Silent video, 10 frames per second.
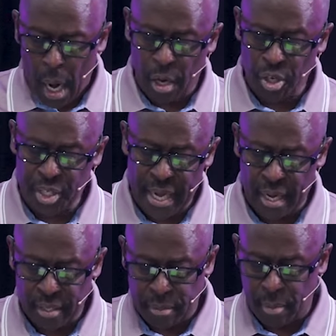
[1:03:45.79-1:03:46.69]

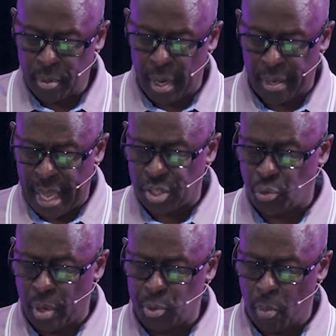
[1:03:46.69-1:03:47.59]
Understand that
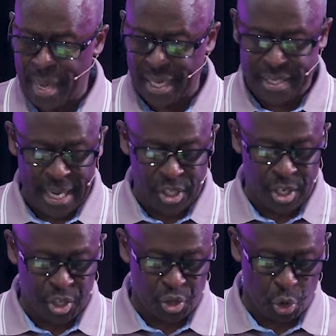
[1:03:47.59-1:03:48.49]
scriptural
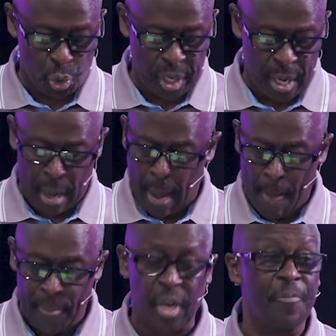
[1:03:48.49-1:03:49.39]
meditation is truly
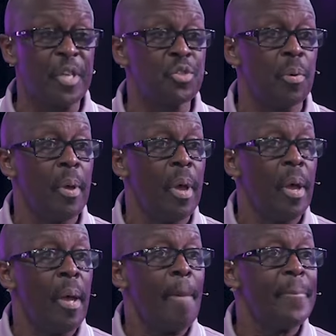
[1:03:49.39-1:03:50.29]
beneficial.
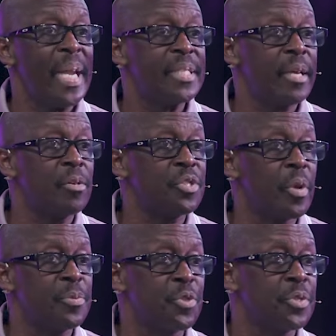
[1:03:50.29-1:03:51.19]
Meditate on the
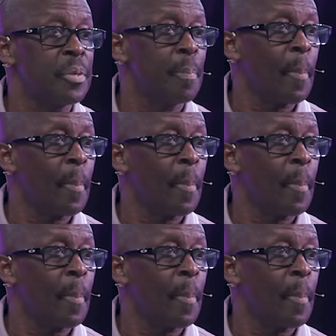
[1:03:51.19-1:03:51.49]
scriptures.